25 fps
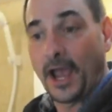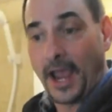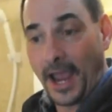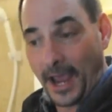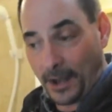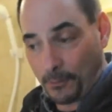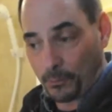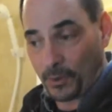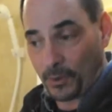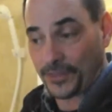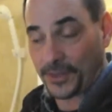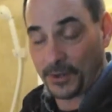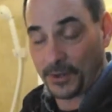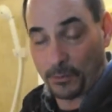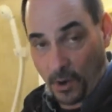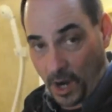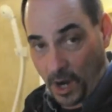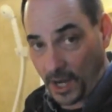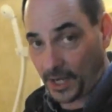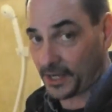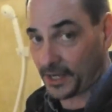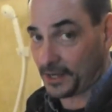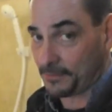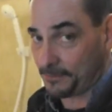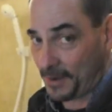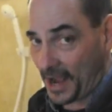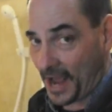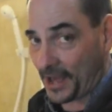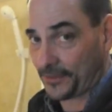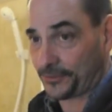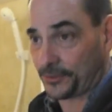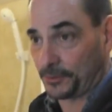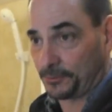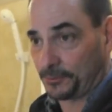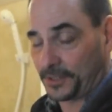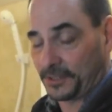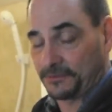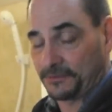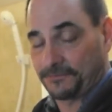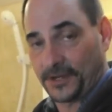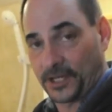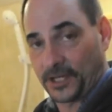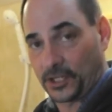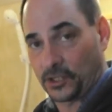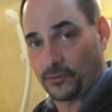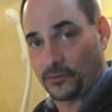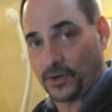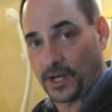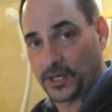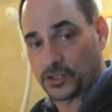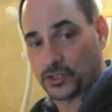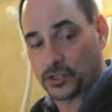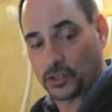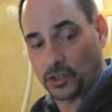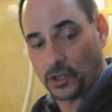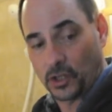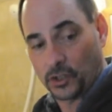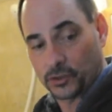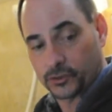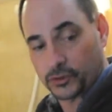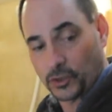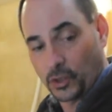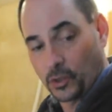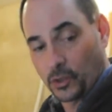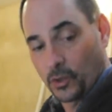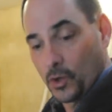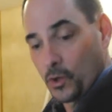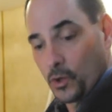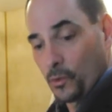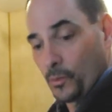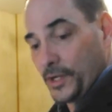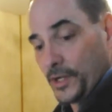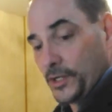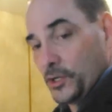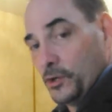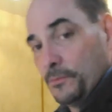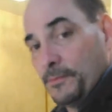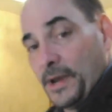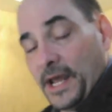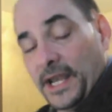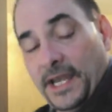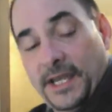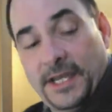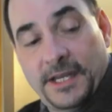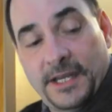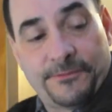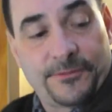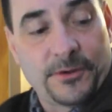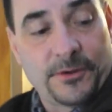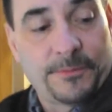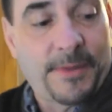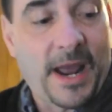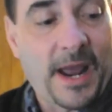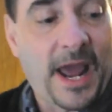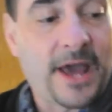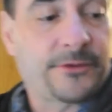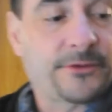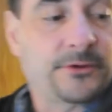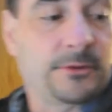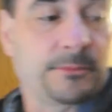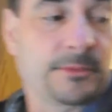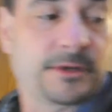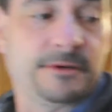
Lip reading: and what they want in a bathroom configuration also. We do many different bathroom